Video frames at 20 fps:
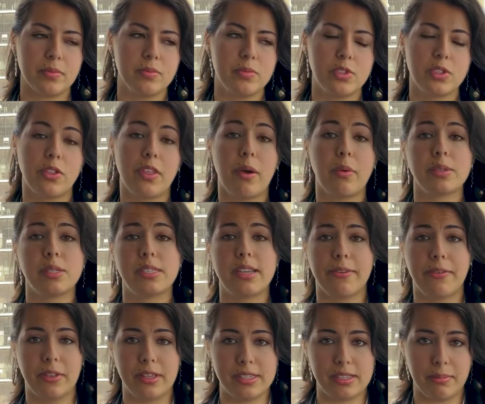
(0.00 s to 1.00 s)
So that was
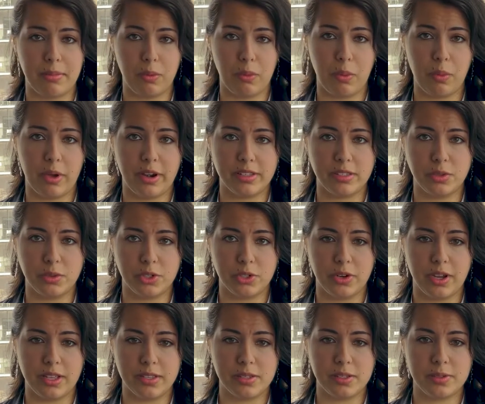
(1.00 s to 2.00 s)
definitely something we wanted to
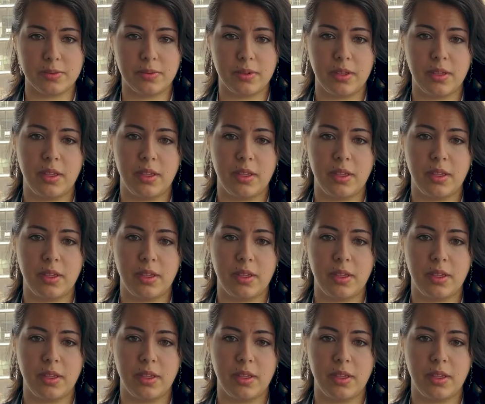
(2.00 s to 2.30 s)
address.